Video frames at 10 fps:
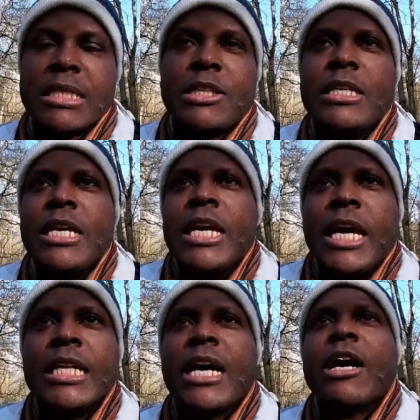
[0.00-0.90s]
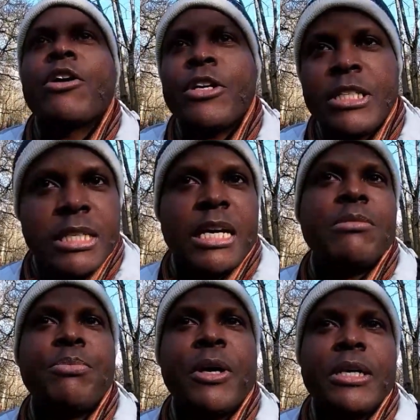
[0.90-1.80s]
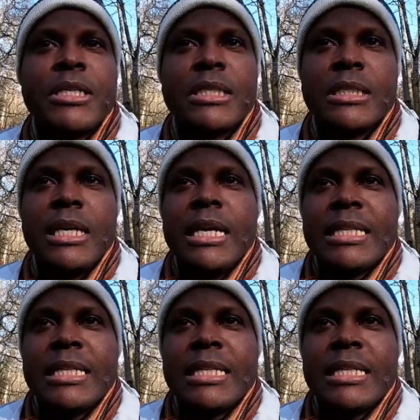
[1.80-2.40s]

So it's a Christian person